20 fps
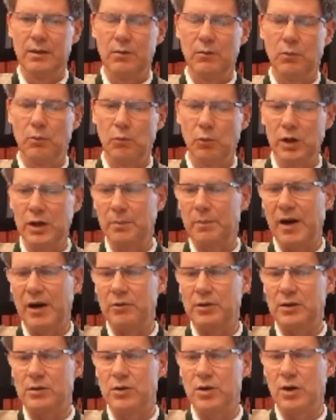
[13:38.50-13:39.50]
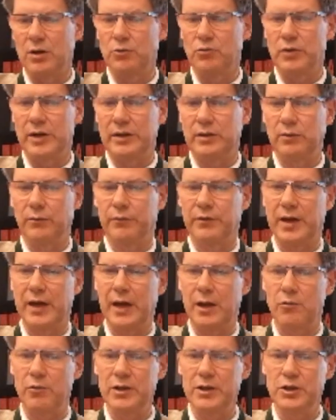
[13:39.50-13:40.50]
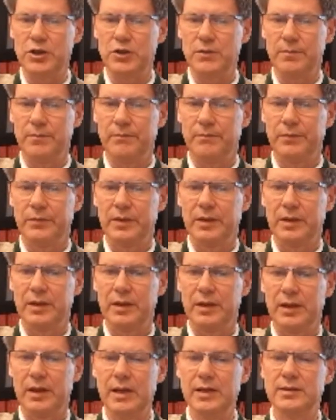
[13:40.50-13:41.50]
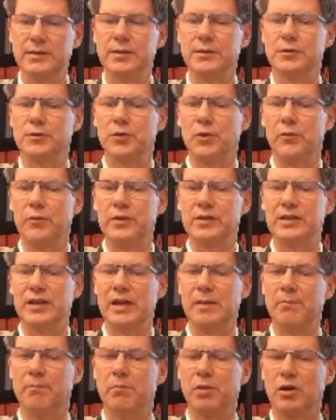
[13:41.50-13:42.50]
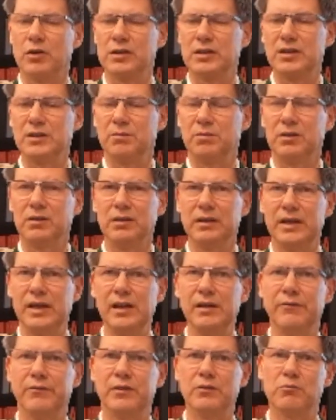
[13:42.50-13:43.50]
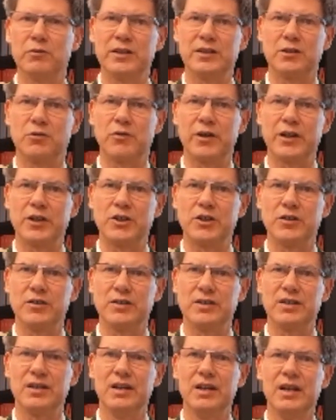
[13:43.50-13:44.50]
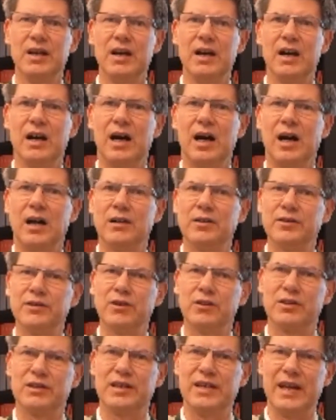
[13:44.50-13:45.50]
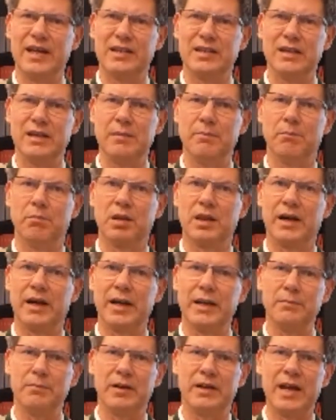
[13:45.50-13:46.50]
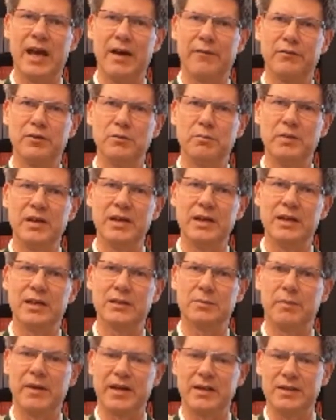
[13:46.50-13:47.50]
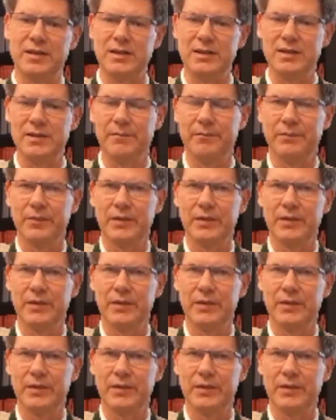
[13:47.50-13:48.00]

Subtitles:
What about the contract of carriage? Is the service impossible if the restrictions are not yet implied but have to be expected?